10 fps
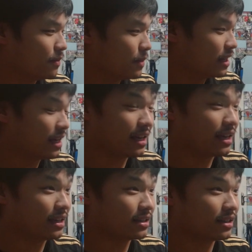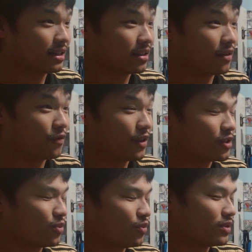mean he's going to
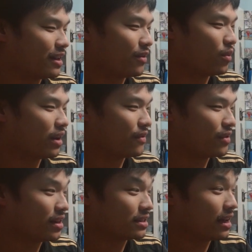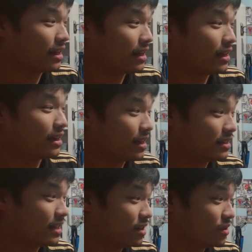finish saying whatever he said. He
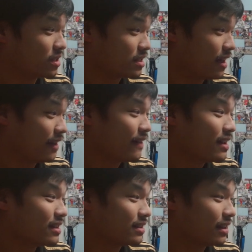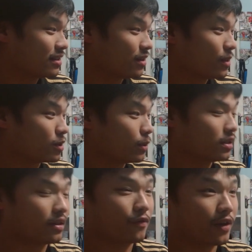continued to say some
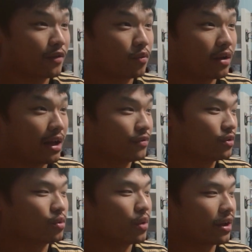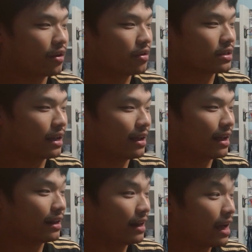explicit thing after the red card is
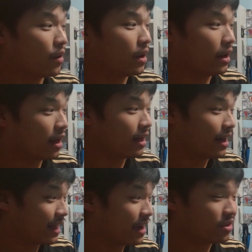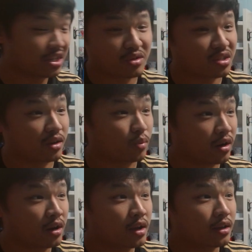handed out. And I guarantee you,
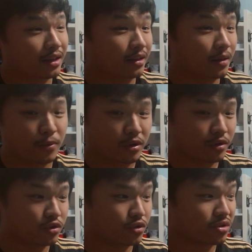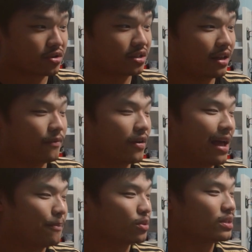somewhere in the producer team for
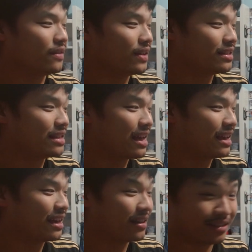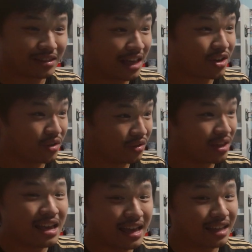Apple TV, they
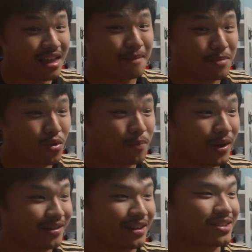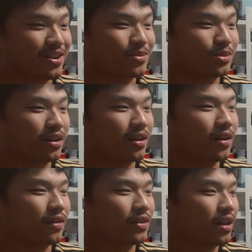couldn't hit that mute button in terms
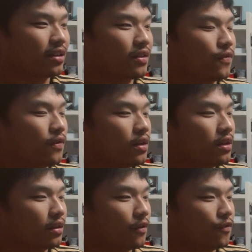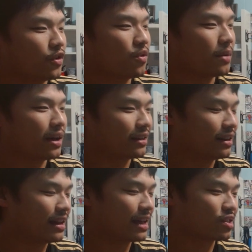of the field
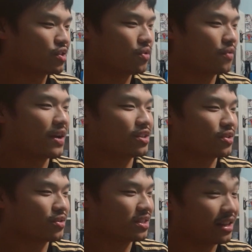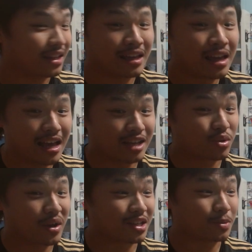mic next to Vanni Sartini
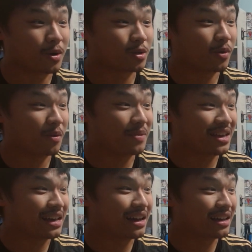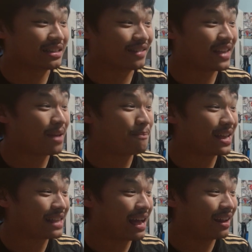as quick as possible, because if they
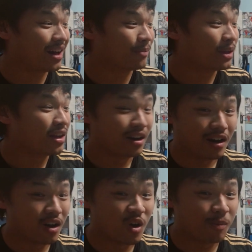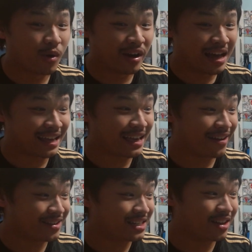pick that up, oh boy, I
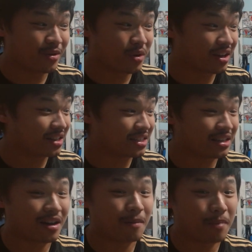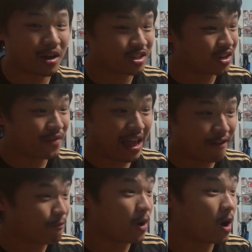guarantee you we're gonna see a bunch of
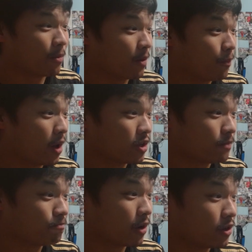F-bomb, a bunch